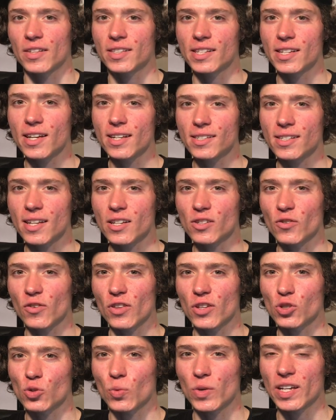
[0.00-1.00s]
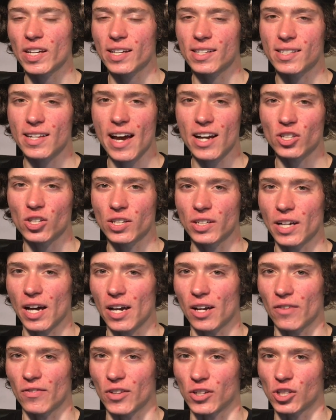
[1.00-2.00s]
The TSS for this week is actually
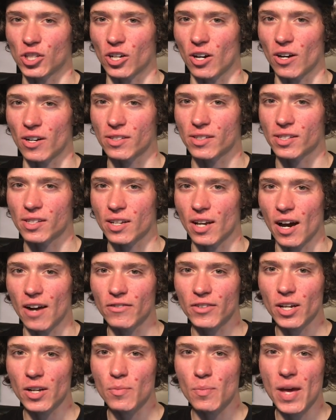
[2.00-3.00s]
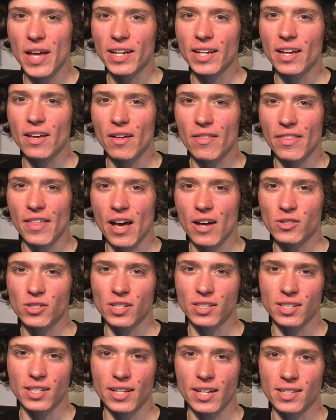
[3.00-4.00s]
not off the charts. I've done many
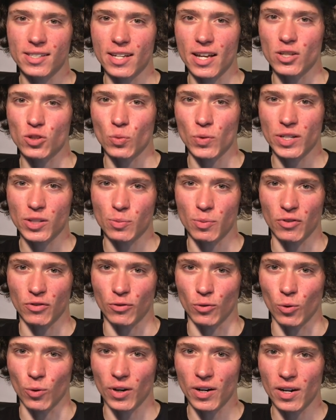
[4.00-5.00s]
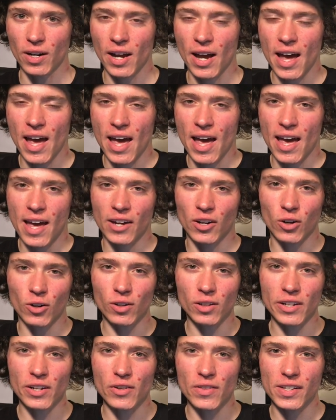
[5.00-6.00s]
1,000 TSS weeks before, and
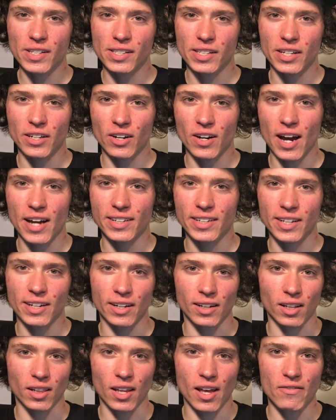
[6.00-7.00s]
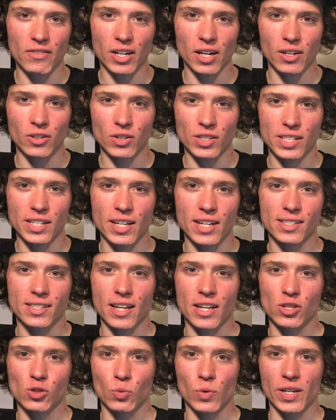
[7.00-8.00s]
earlier this year, I did an 1,100
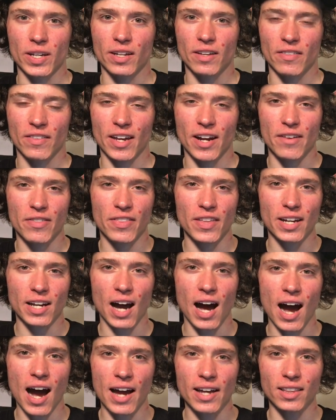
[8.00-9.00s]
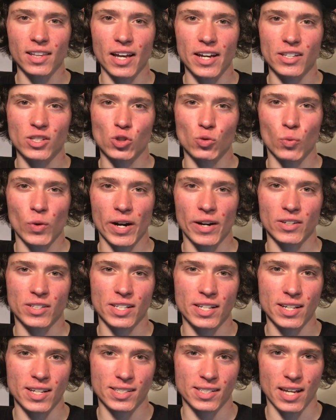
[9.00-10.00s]
TSS week that I think highlights where
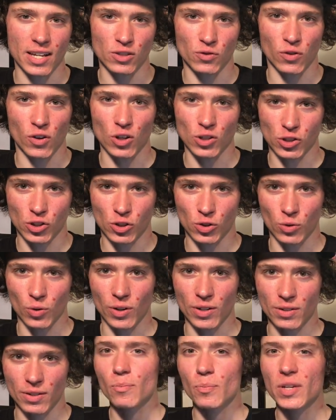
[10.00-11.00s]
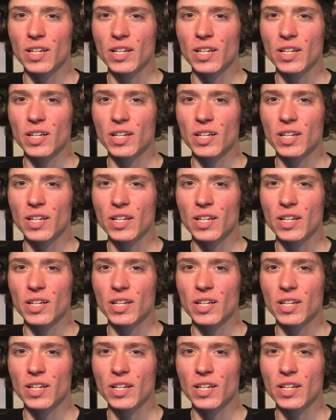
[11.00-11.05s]
TSS falls short.